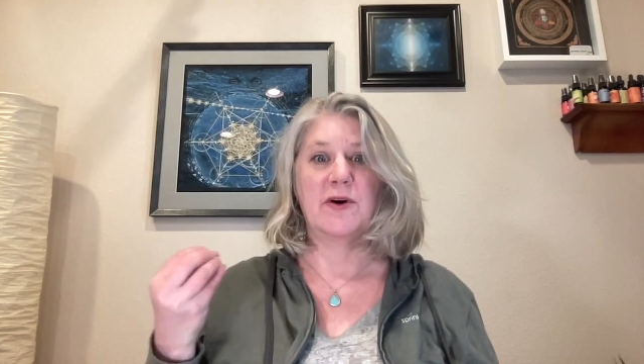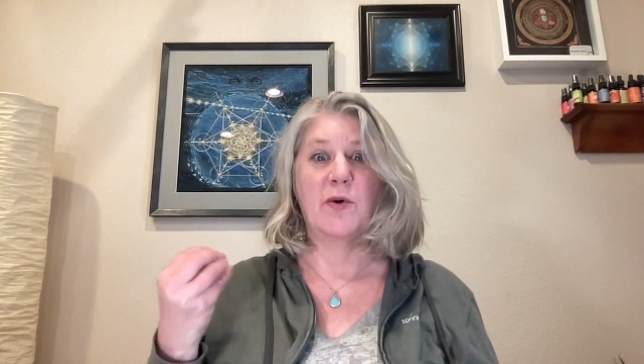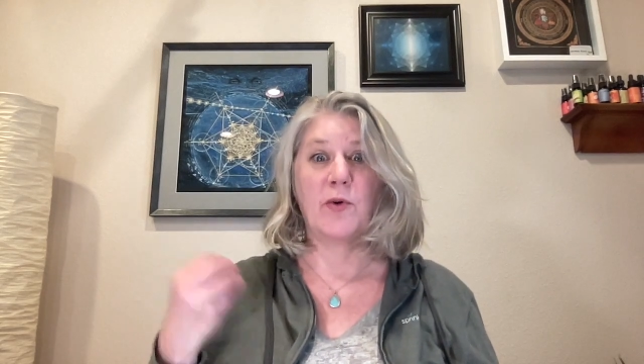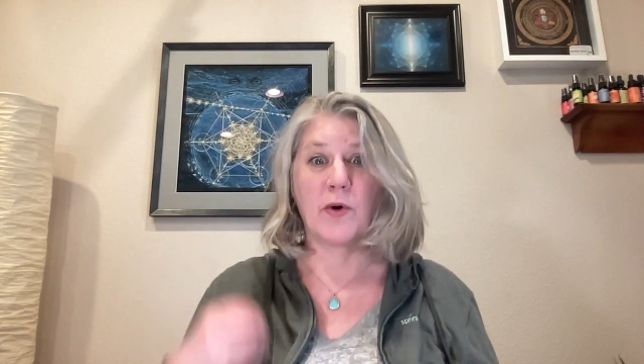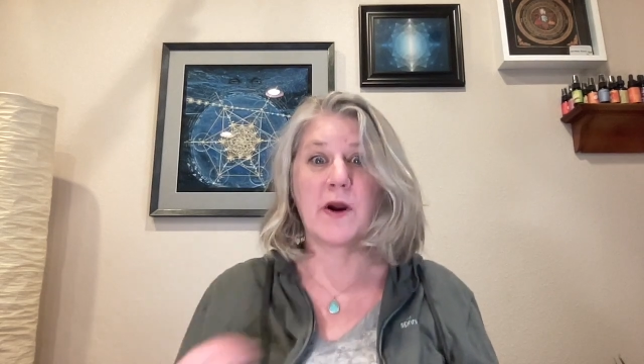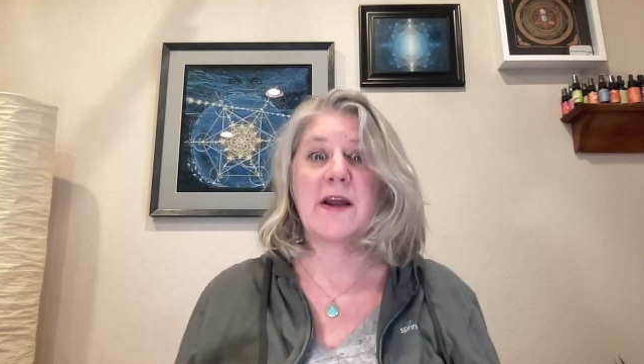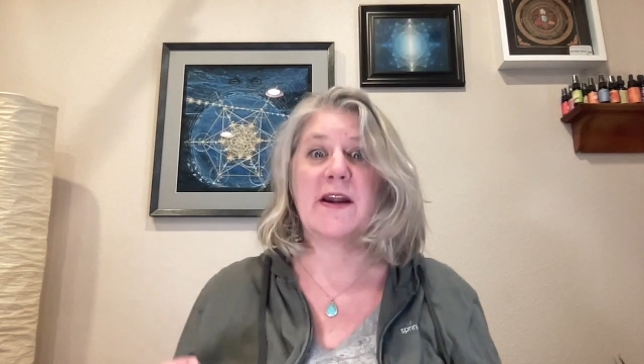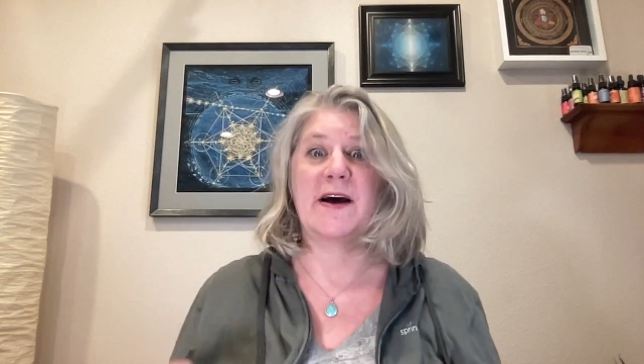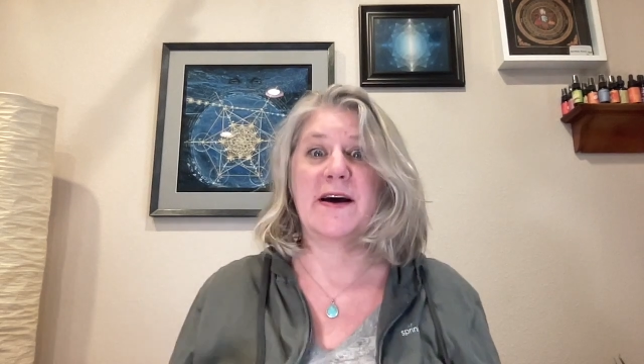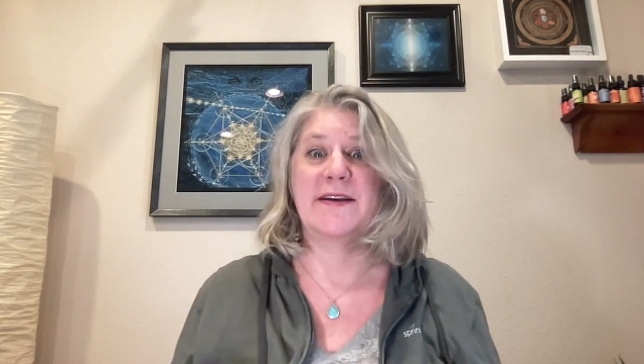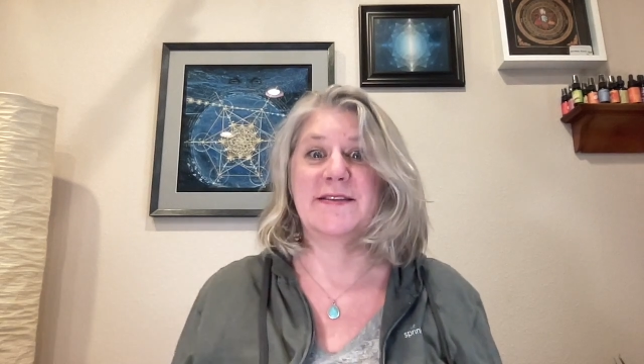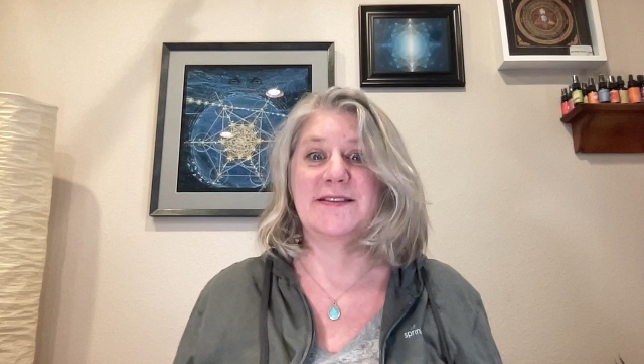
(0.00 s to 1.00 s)

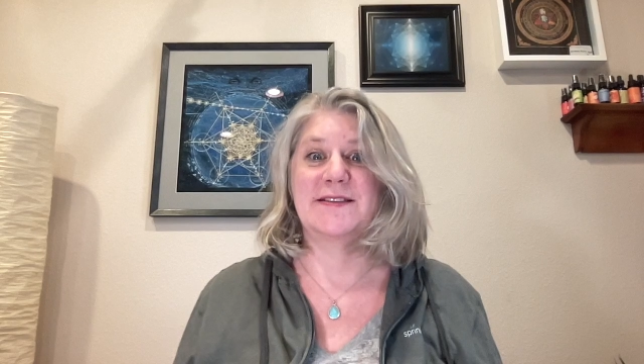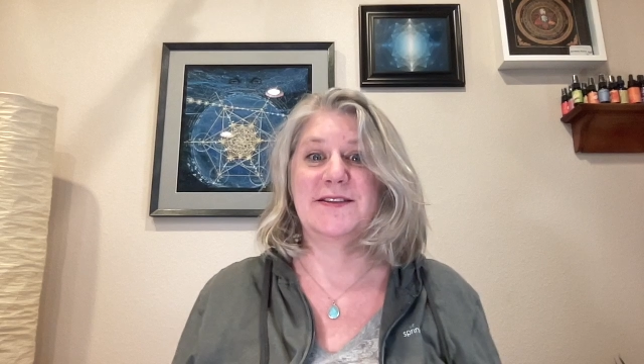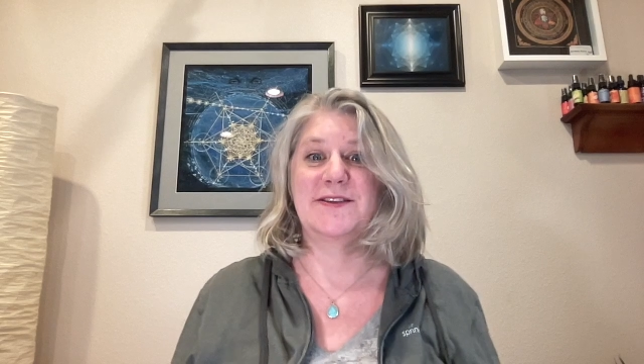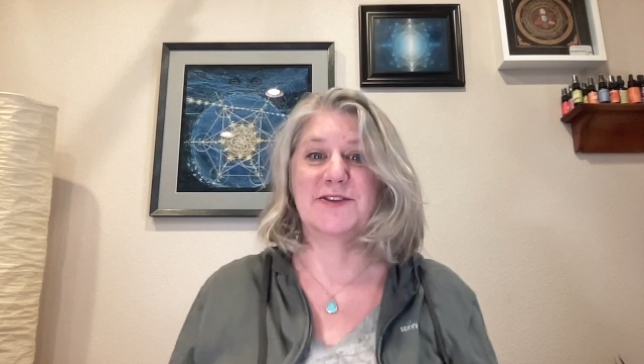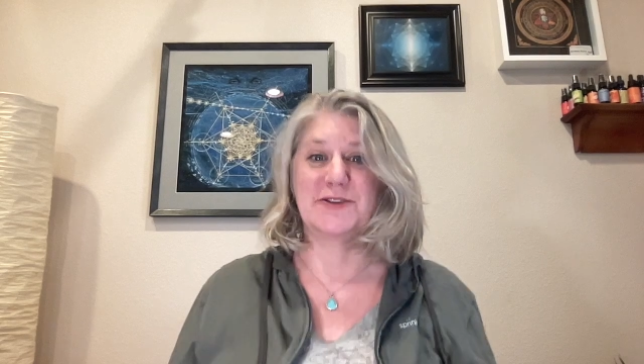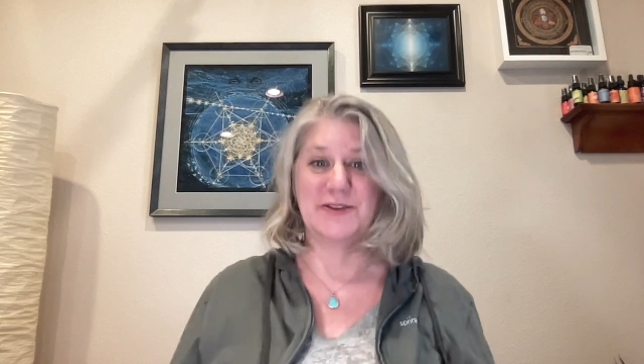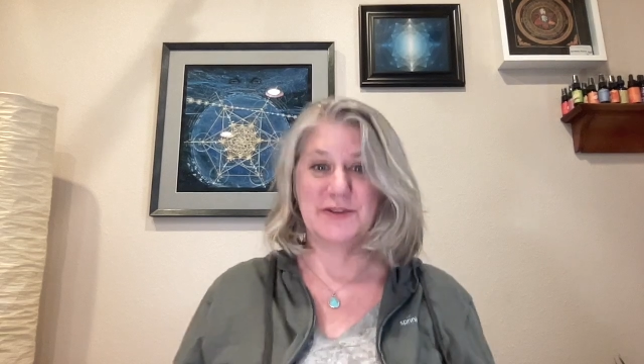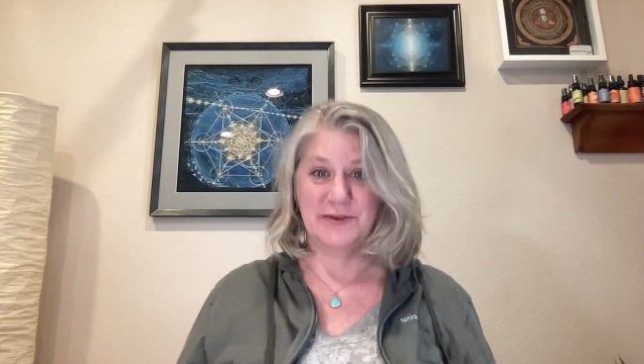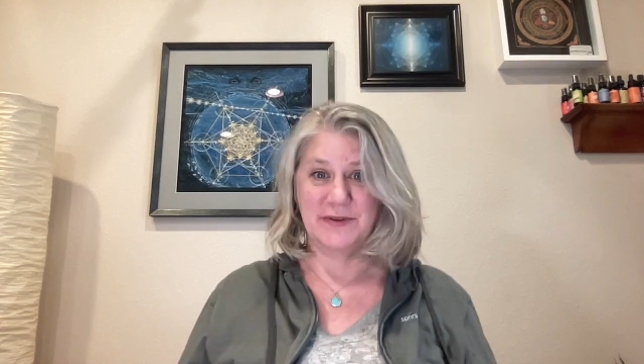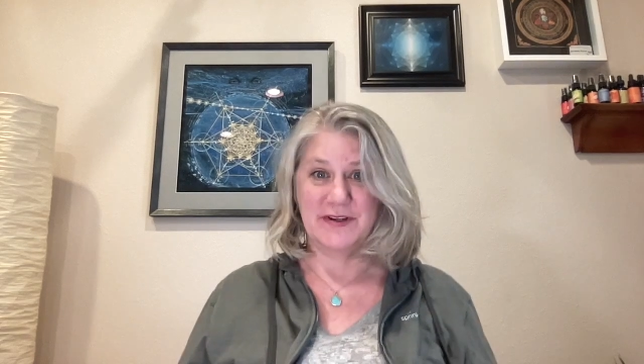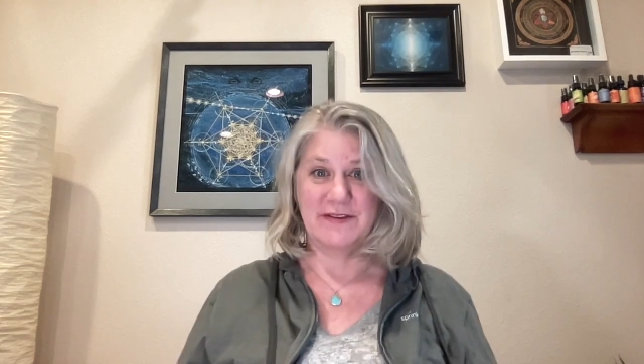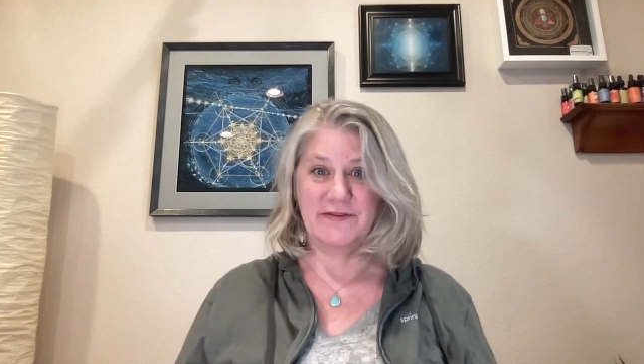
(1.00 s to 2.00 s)
organize your
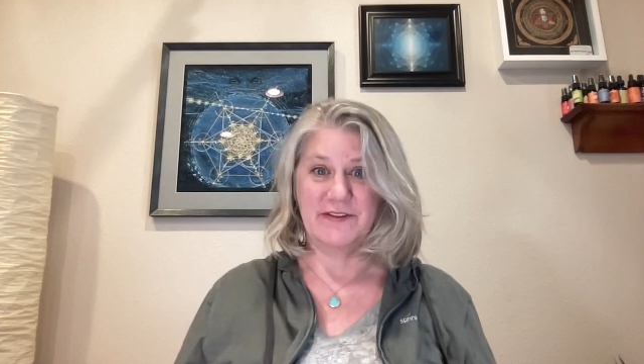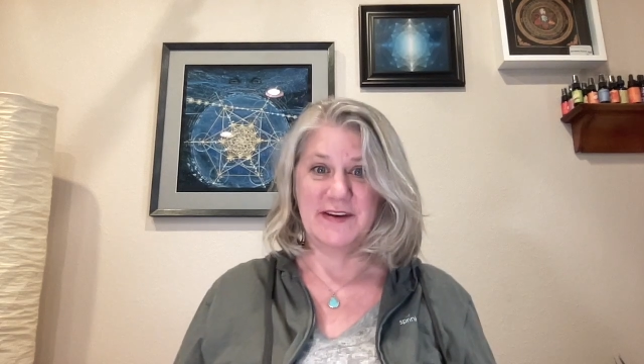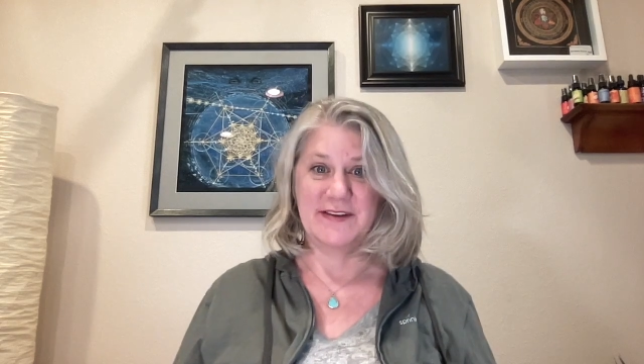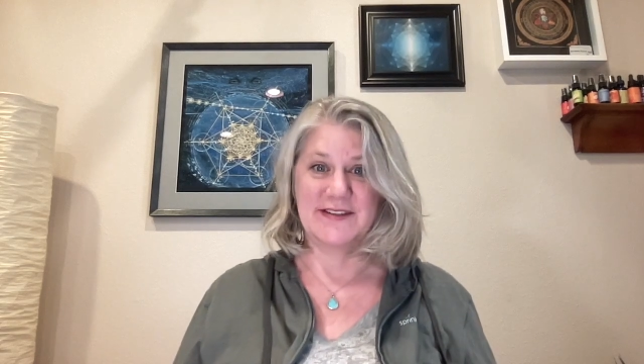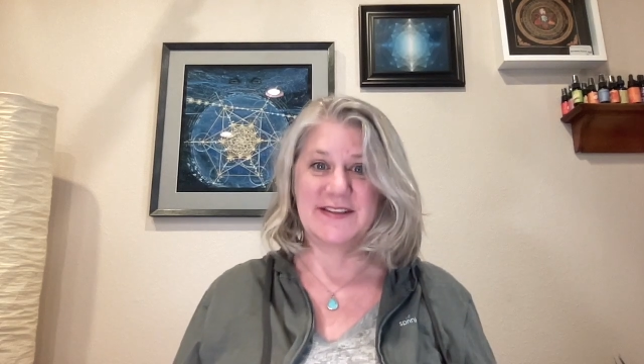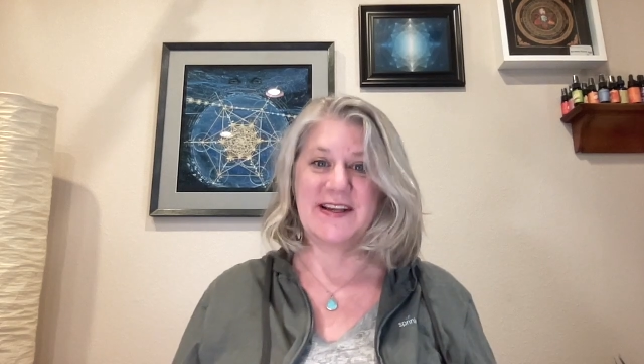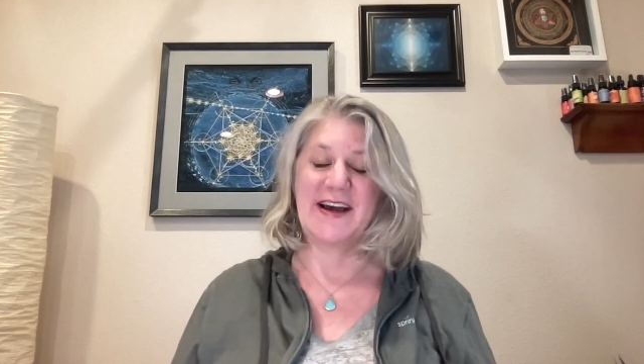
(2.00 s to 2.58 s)
intuitive fields